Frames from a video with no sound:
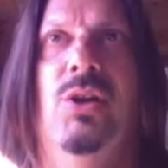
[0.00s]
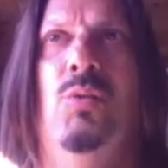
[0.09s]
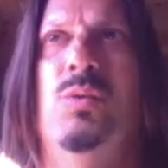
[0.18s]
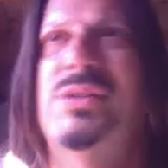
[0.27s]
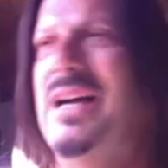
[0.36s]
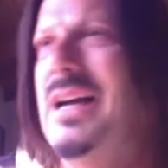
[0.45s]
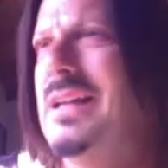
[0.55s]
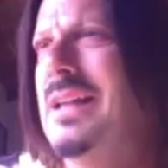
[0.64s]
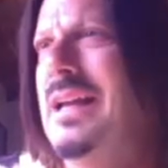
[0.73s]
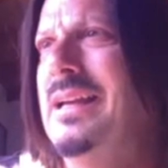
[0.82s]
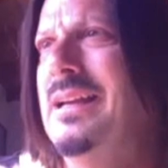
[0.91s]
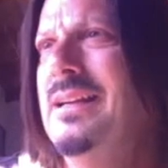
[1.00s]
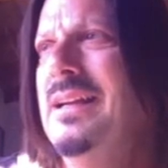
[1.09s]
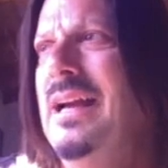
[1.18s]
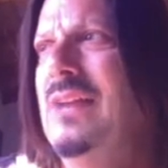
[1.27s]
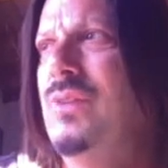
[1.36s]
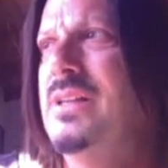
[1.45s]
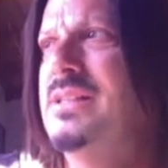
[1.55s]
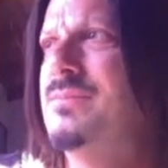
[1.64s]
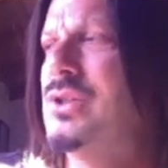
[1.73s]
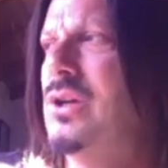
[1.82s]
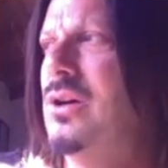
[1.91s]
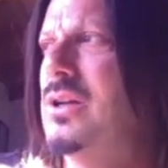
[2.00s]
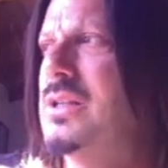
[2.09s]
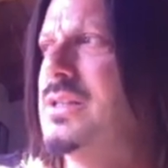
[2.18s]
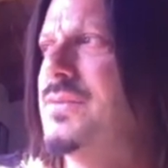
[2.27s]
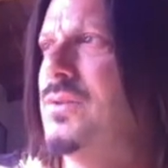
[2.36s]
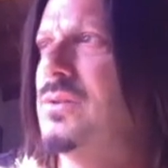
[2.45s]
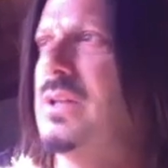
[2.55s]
who was on, like, had written some songs for,